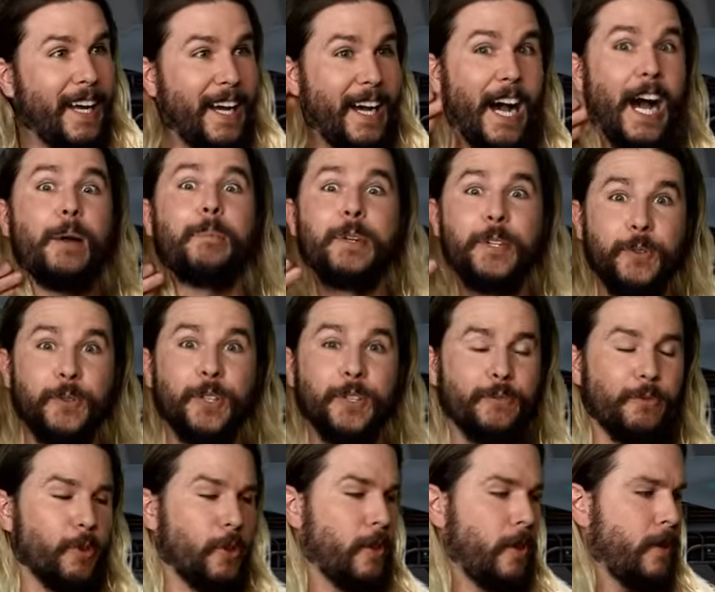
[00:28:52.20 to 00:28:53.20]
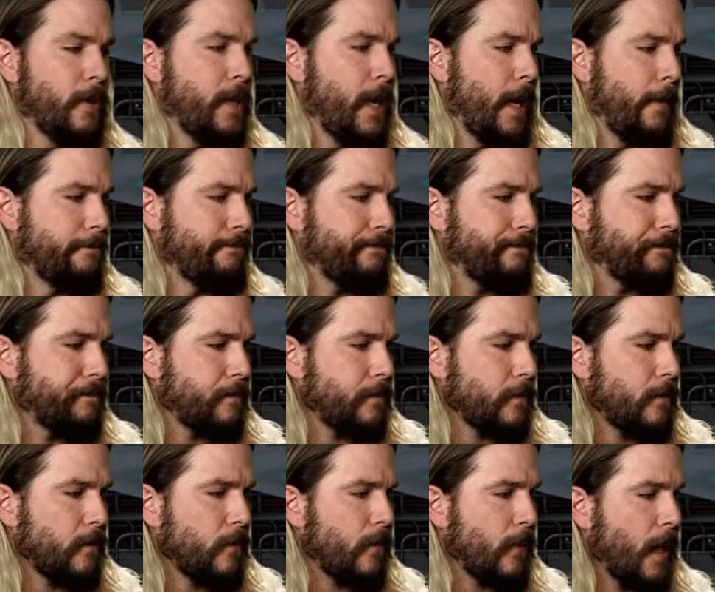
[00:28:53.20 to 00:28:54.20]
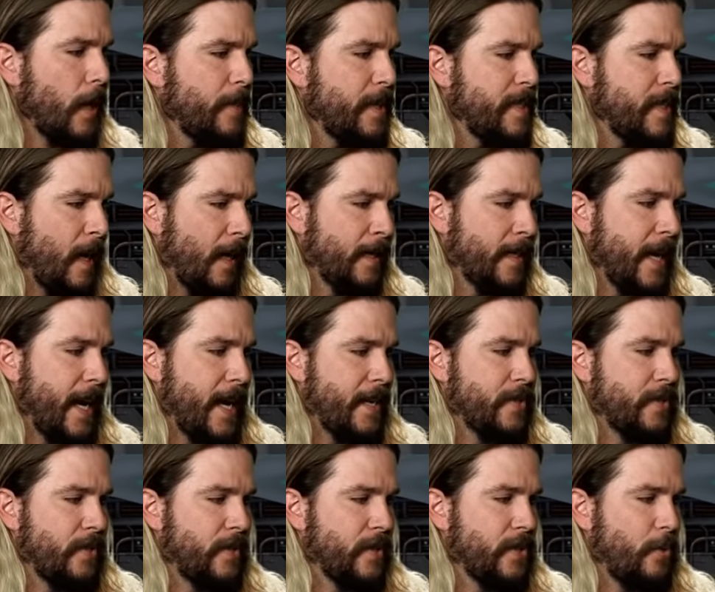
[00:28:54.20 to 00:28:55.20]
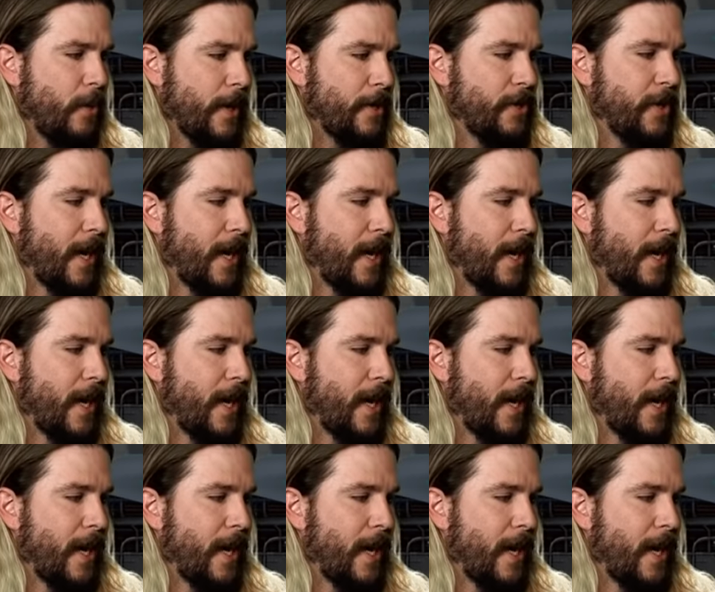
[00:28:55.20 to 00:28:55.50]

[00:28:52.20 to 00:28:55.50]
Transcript: I've been doing this for a long time. I've been dying to ask you this question.